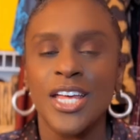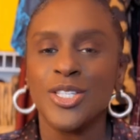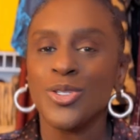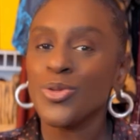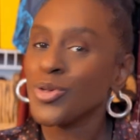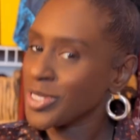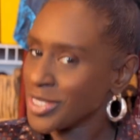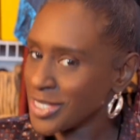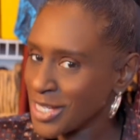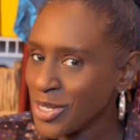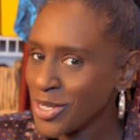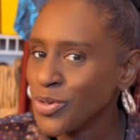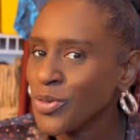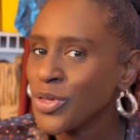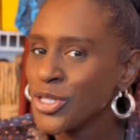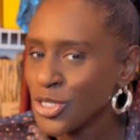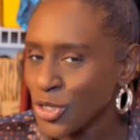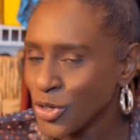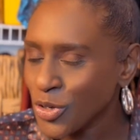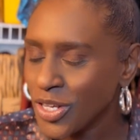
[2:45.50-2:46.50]
to continue
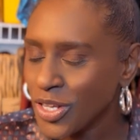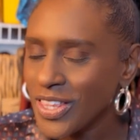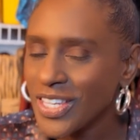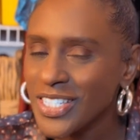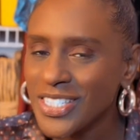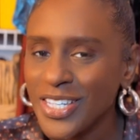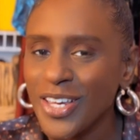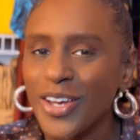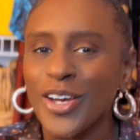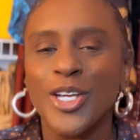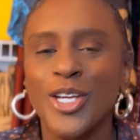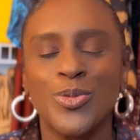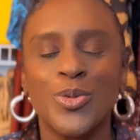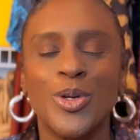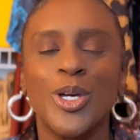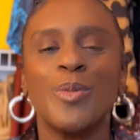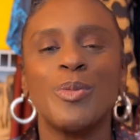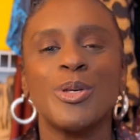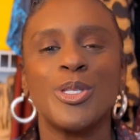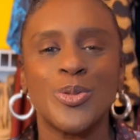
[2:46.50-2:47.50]
the journey this year, because we're
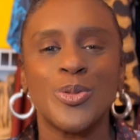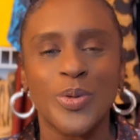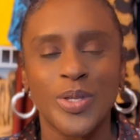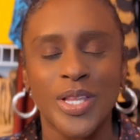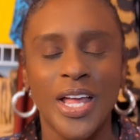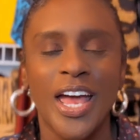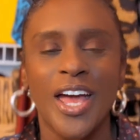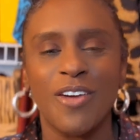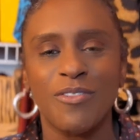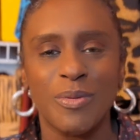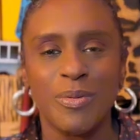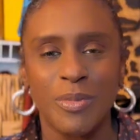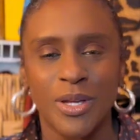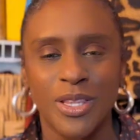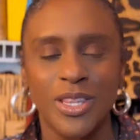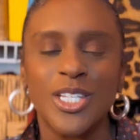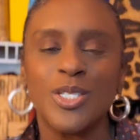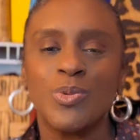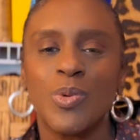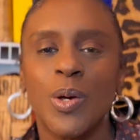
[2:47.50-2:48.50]
going to be doing that every
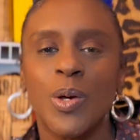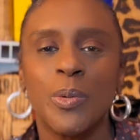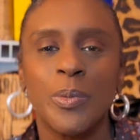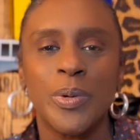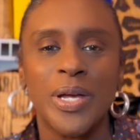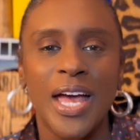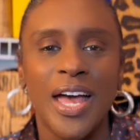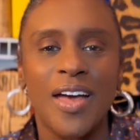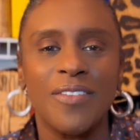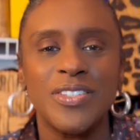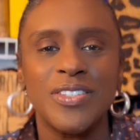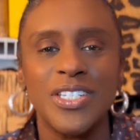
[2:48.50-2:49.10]
month as well. We have